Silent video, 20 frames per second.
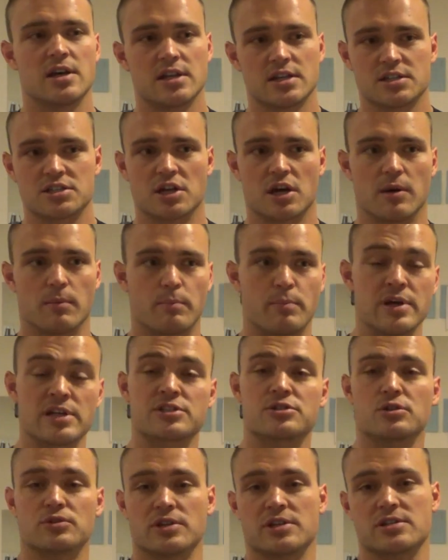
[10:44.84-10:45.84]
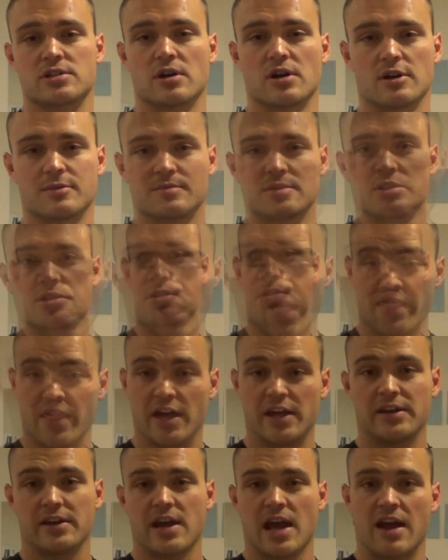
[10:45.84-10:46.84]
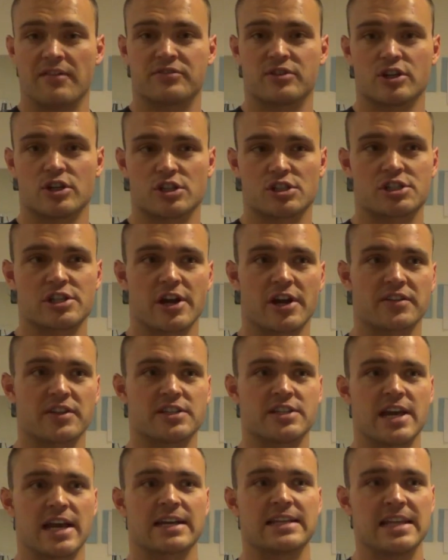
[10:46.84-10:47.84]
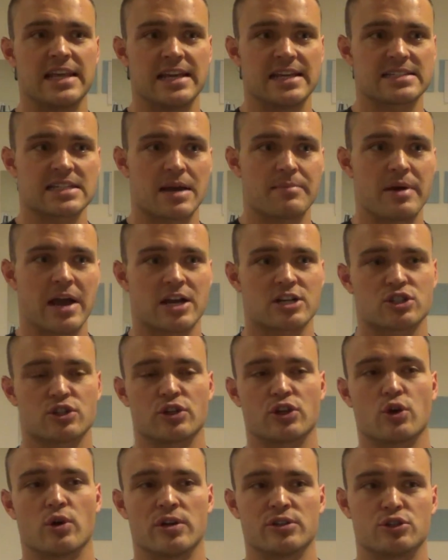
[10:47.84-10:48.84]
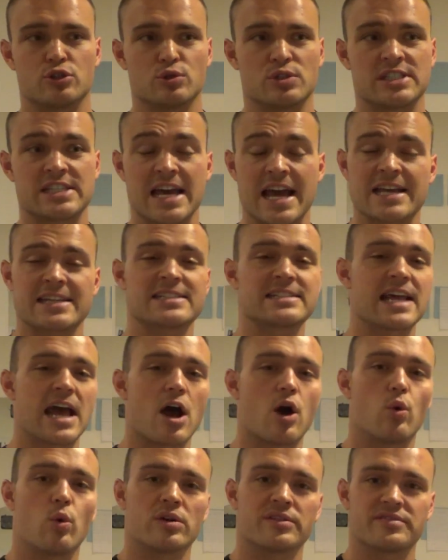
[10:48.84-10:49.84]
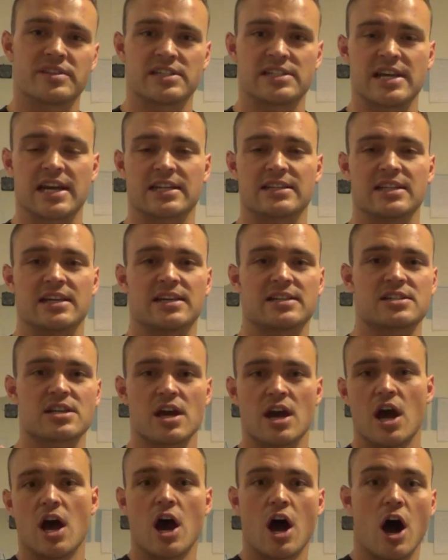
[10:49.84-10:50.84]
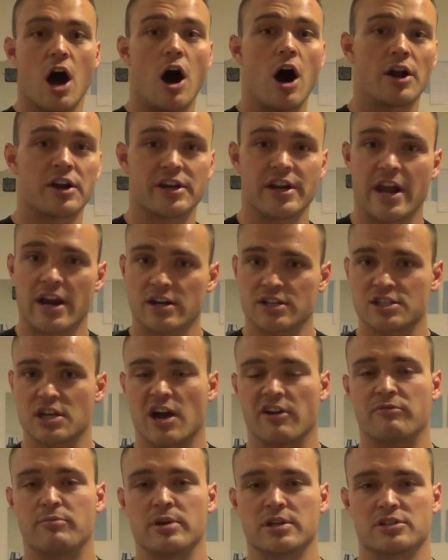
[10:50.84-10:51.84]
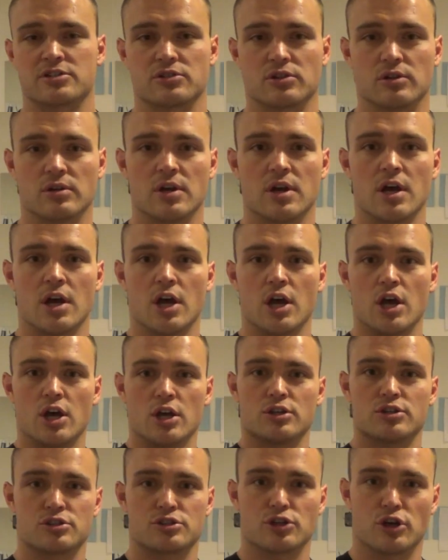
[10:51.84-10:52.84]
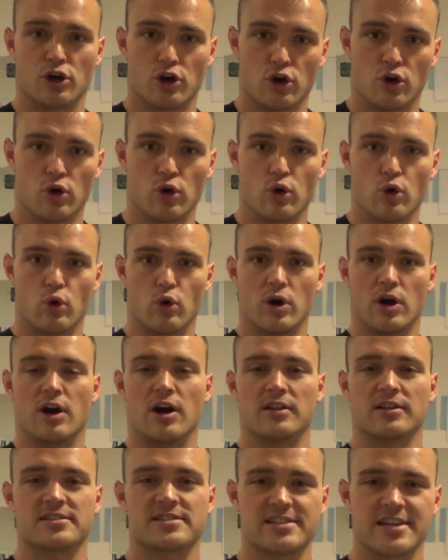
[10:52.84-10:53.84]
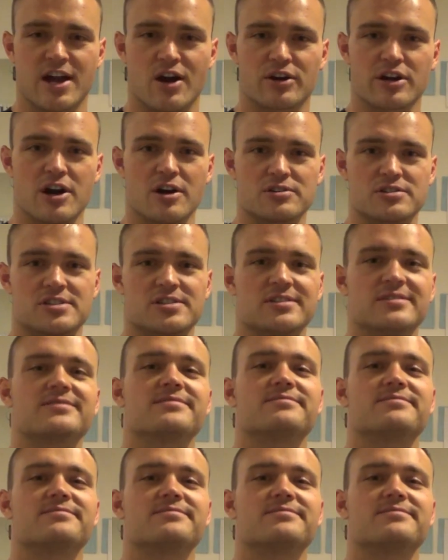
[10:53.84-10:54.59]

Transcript: Some pistol disarms. And then, after sharing the techniques, I'm actually going to test out one of the techniques on an airsoft pistol. So let's see how it goes.